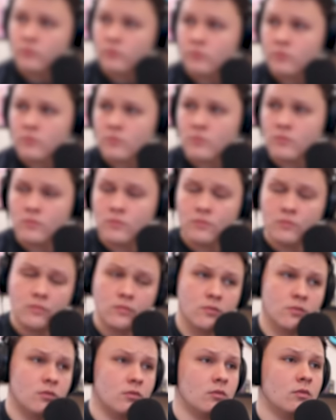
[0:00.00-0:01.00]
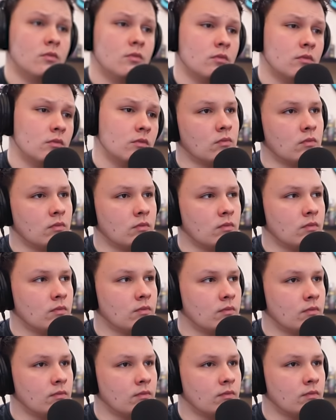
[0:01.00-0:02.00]

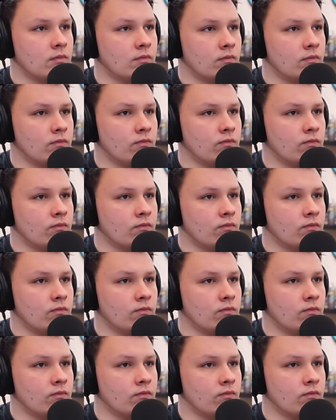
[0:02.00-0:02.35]
(silent)